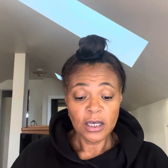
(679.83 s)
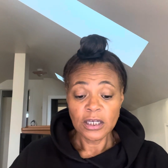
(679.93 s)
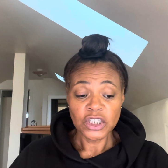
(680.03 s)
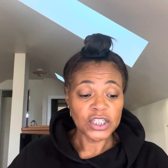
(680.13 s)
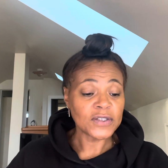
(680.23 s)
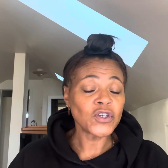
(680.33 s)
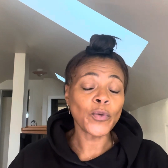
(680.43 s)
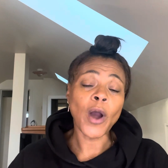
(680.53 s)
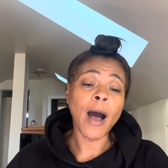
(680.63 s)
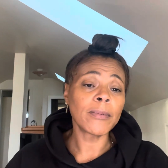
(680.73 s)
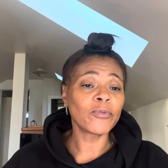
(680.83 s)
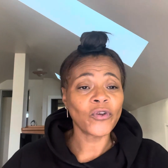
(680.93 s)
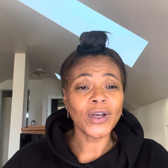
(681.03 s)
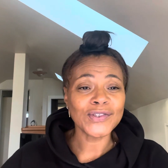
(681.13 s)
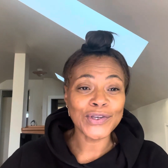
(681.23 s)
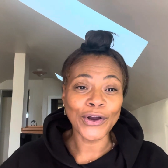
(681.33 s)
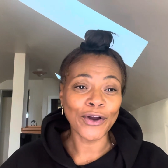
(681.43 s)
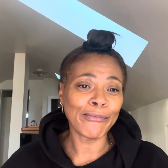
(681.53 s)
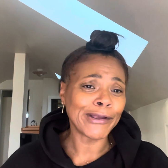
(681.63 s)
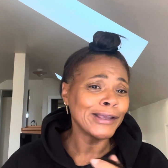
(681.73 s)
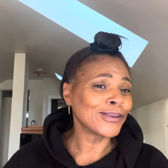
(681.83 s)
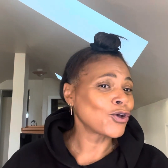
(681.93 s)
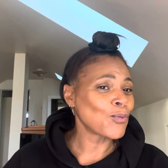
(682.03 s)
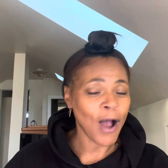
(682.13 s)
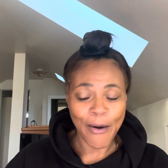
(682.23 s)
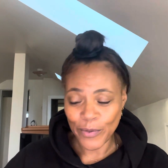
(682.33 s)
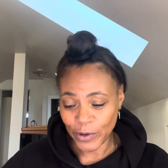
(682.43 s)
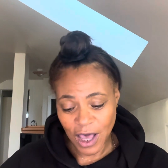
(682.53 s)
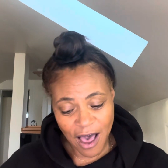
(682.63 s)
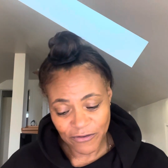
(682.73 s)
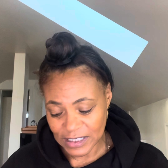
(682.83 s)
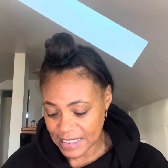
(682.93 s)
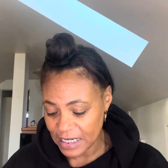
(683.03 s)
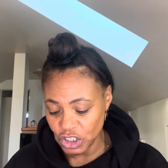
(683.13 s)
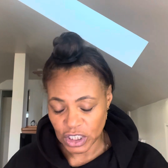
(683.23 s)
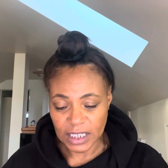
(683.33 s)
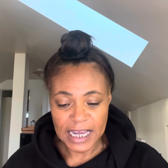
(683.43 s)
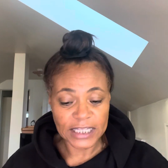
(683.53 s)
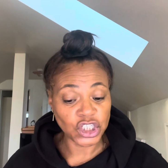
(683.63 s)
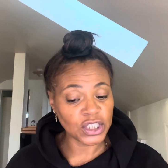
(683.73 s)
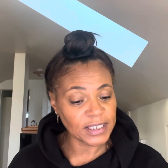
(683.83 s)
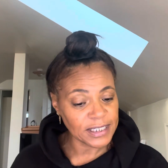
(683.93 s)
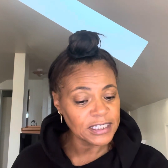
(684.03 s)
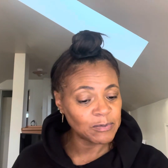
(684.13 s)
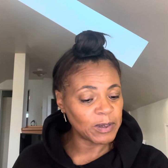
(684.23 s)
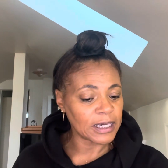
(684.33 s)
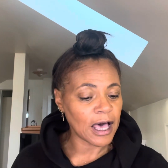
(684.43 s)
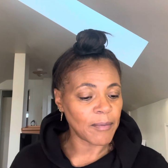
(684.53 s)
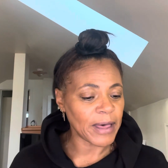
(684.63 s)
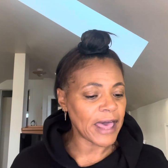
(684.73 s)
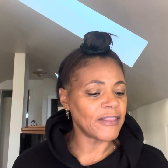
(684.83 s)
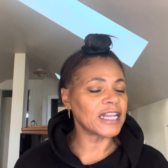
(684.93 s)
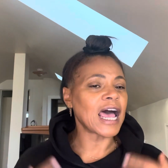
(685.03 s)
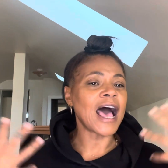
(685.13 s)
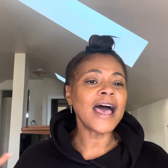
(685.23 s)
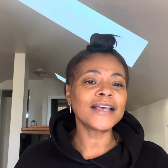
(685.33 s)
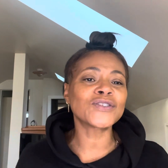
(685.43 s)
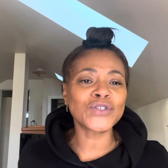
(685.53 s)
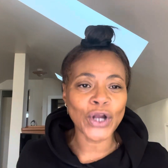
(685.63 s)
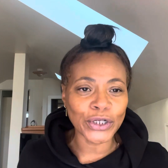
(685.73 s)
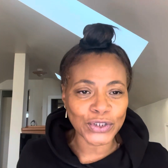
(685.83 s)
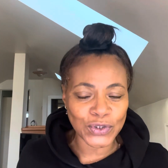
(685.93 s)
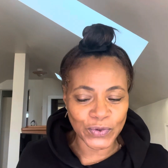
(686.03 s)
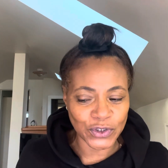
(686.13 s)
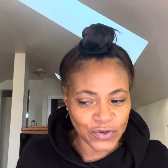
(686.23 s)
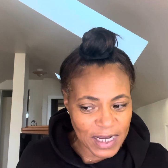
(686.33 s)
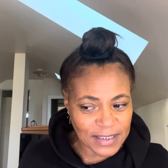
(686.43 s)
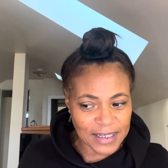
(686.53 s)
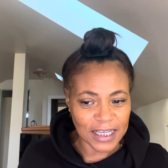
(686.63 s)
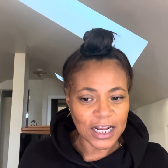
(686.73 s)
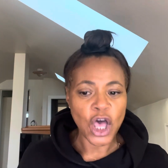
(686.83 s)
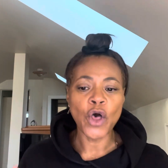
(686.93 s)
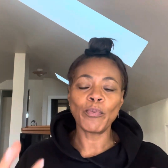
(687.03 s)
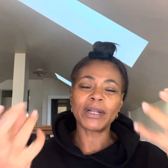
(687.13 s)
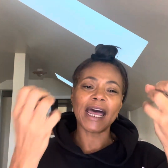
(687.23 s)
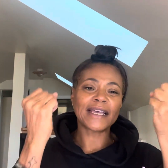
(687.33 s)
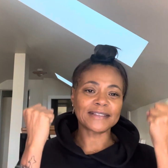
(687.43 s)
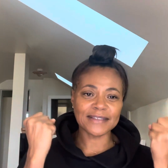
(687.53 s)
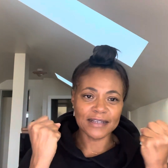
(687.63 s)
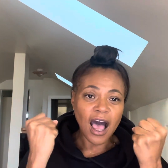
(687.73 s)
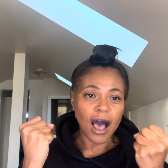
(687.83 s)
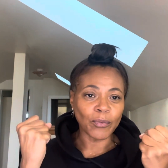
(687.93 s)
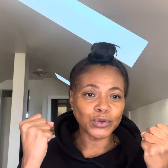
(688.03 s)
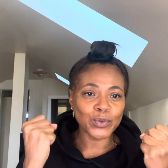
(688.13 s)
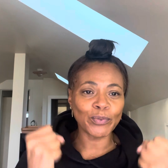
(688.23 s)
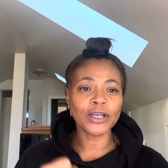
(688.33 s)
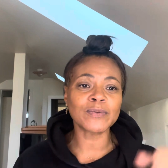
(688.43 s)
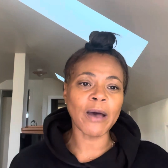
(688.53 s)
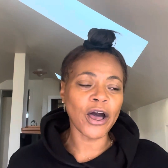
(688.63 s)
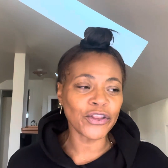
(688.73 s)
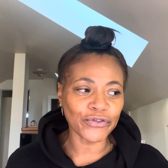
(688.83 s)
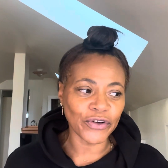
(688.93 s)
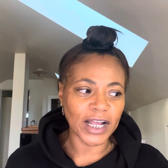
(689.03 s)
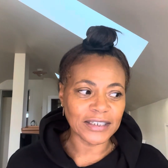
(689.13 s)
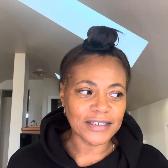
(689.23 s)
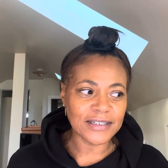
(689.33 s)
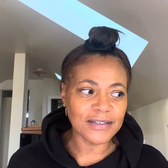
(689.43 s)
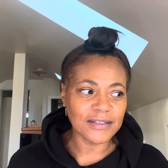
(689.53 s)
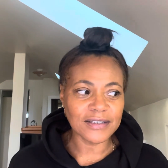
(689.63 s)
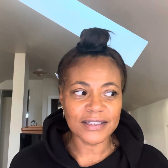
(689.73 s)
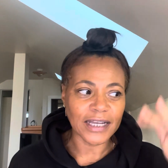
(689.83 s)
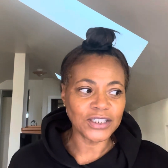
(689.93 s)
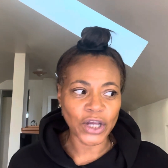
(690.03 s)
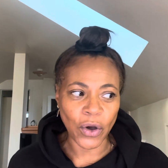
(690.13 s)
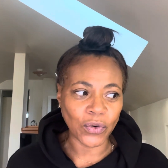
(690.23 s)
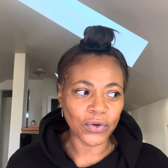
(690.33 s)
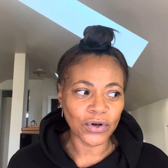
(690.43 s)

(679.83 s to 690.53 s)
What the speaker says: She has no problem voicing her opinion, no problem with confrontation. And she did speak up. And then I started to address it, but I stopped because my other friend said, don't.